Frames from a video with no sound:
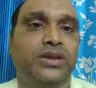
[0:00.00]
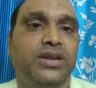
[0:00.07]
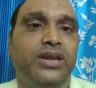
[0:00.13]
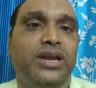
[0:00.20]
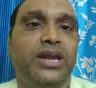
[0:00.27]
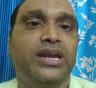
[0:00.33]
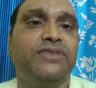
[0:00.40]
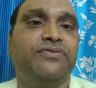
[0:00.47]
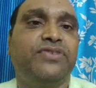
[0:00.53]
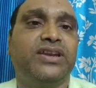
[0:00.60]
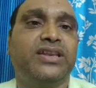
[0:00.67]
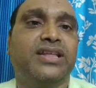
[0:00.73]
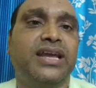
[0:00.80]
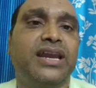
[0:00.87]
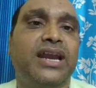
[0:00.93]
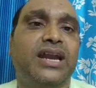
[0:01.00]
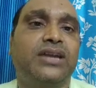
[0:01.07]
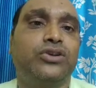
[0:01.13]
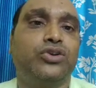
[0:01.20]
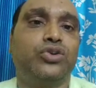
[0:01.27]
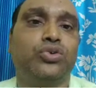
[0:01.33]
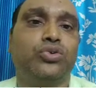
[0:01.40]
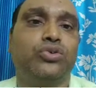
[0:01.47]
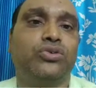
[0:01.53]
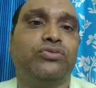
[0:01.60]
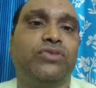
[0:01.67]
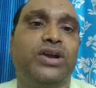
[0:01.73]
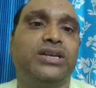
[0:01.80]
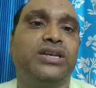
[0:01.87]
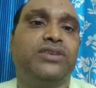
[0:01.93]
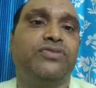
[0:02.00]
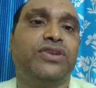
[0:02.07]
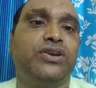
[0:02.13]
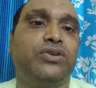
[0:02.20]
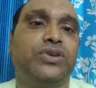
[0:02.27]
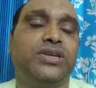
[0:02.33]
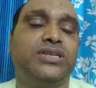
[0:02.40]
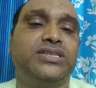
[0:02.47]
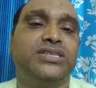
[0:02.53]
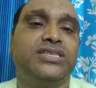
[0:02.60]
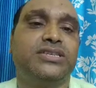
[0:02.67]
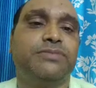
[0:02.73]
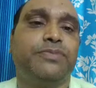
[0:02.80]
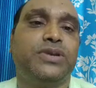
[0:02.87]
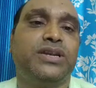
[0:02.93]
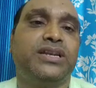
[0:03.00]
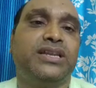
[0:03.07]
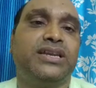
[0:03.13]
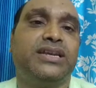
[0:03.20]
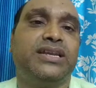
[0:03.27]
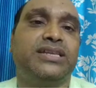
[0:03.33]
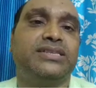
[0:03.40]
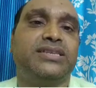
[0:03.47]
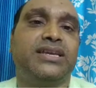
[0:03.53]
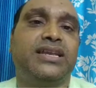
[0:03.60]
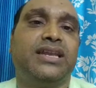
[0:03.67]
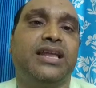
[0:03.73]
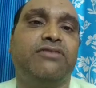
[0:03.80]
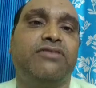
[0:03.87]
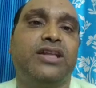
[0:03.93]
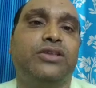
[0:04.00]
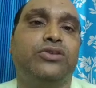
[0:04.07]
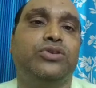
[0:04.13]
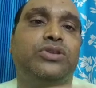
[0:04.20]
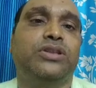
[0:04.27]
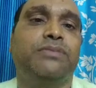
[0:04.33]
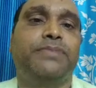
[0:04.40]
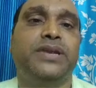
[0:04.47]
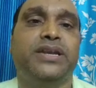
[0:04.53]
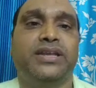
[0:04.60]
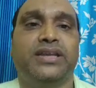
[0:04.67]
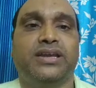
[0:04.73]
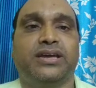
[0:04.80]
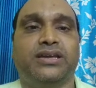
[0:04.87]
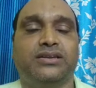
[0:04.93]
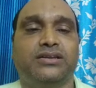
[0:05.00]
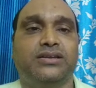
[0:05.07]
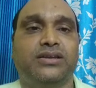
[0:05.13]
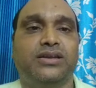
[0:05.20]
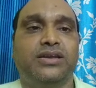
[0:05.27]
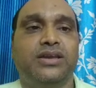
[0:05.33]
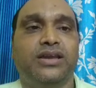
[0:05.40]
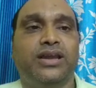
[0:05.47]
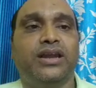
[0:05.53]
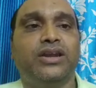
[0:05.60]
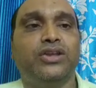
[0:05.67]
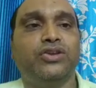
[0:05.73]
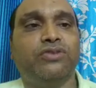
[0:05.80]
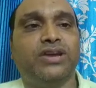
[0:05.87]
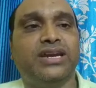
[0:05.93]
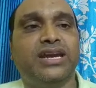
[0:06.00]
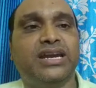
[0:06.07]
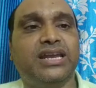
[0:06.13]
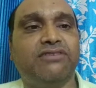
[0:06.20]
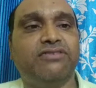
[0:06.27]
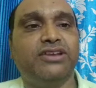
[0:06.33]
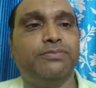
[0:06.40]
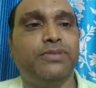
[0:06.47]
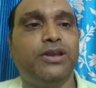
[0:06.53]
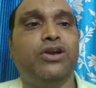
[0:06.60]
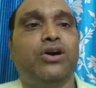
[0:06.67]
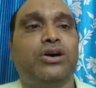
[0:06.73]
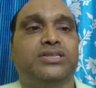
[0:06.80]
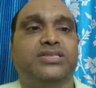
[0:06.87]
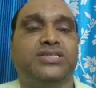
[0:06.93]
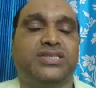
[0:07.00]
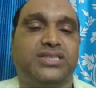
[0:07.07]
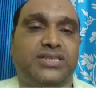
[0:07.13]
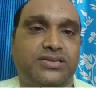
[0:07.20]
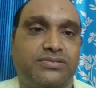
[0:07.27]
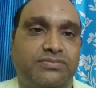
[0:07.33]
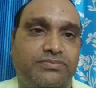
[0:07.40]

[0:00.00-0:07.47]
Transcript: And if it cannot do, what it will do is simply it returns a null value to the PTR and your data will be lost.